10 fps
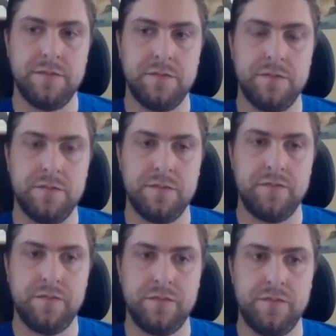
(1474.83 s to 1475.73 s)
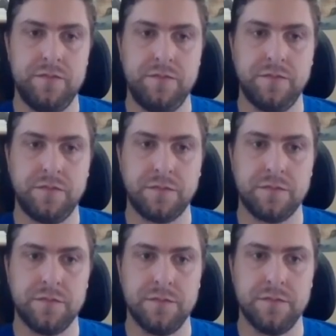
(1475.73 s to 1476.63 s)

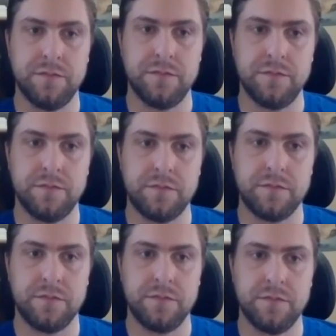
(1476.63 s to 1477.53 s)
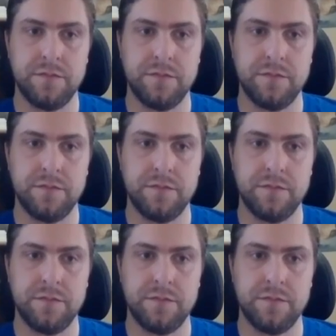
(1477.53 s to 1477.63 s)
The person shown says nothing.